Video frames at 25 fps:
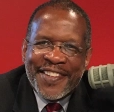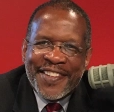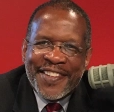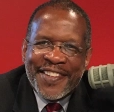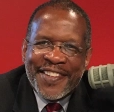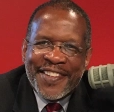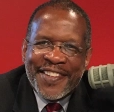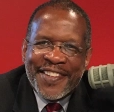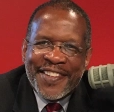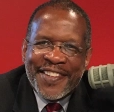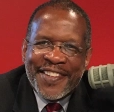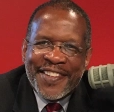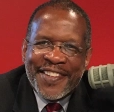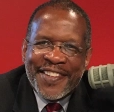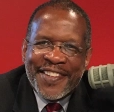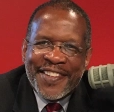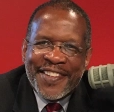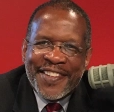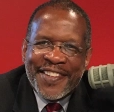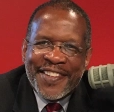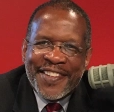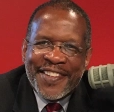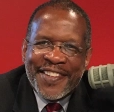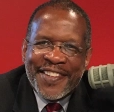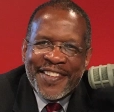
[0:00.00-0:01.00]

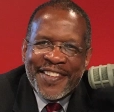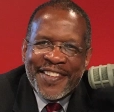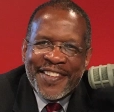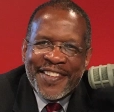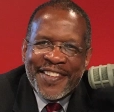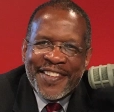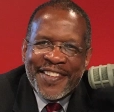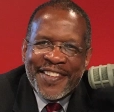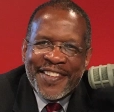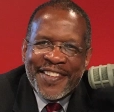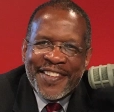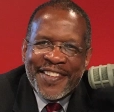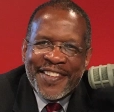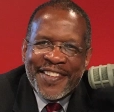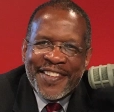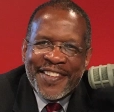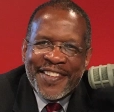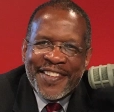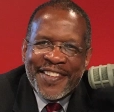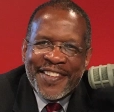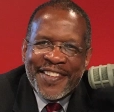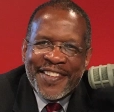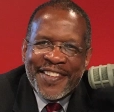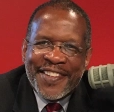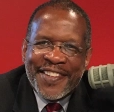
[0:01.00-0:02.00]

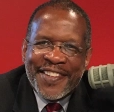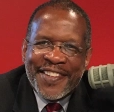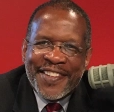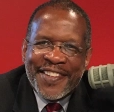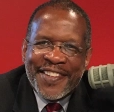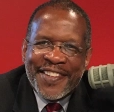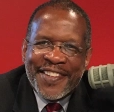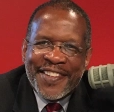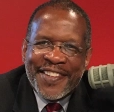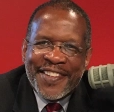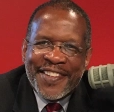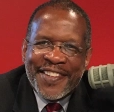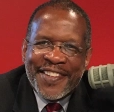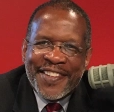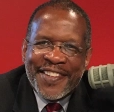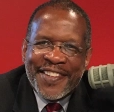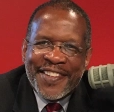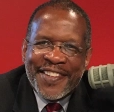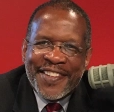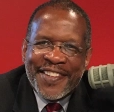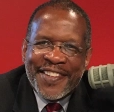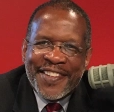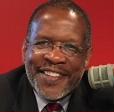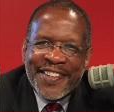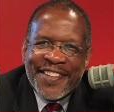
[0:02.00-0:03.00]

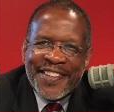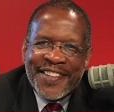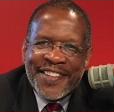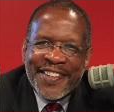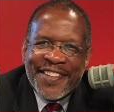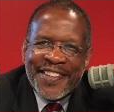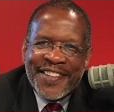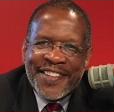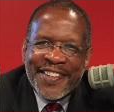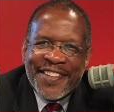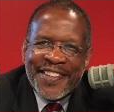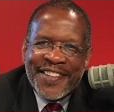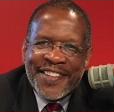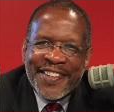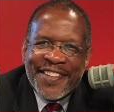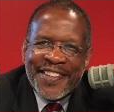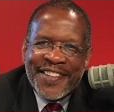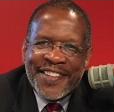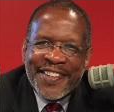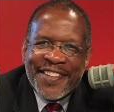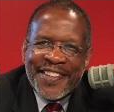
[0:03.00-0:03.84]
The face doesn't move, so there is nothing to read.